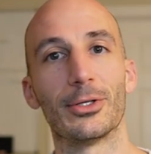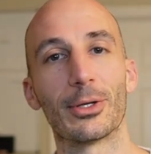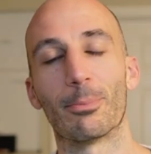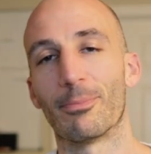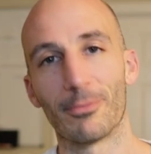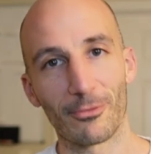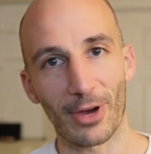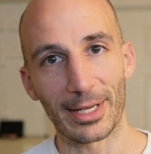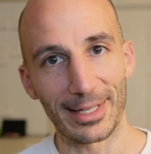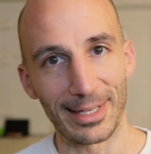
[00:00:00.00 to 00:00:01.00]
You can
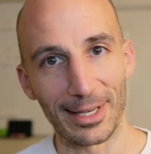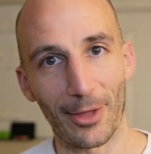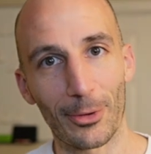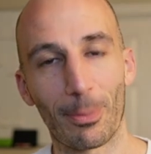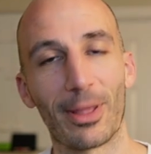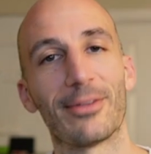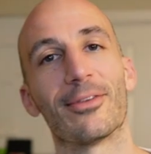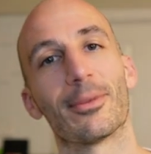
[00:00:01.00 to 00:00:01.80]
find it in other places.